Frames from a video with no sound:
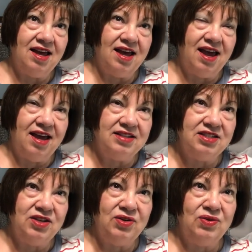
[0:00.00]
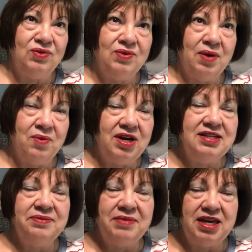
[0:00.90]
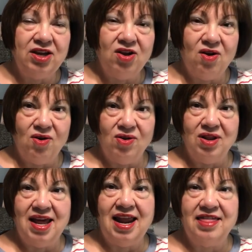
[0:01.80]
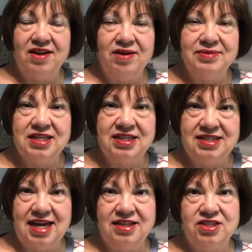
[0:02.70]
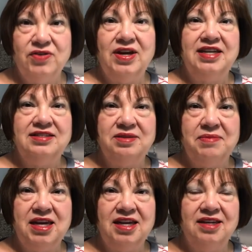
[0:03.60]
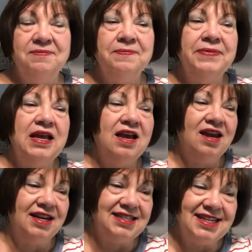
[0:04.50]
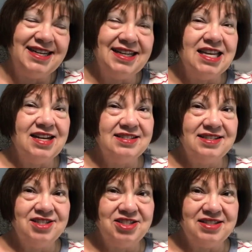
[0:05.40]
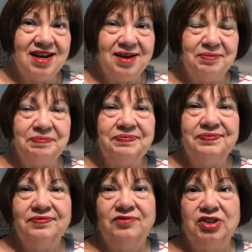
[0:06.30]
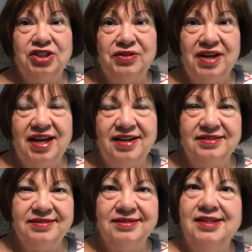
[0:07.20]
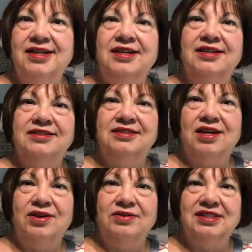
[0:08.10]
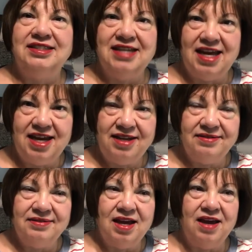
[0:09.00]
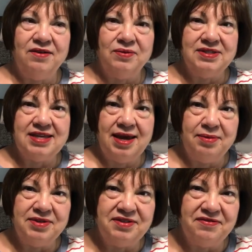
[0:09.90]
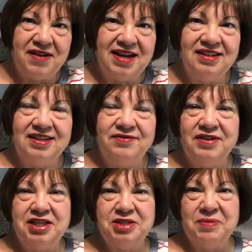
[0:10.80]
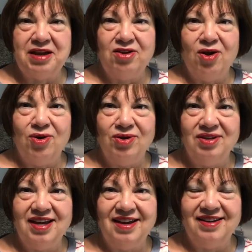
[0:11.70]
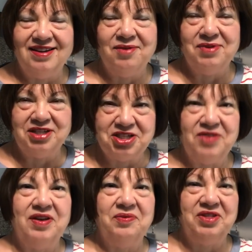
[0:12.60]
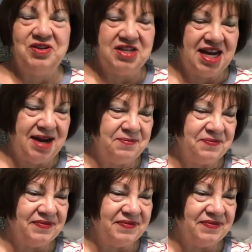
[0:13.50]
I wanted to meet a goal, and I thought it was going to take 2 days to meet it. And I didn't get a lot of stitching time for 2 days. So today, I was able to finally finish my goal, and I want to share that with you today.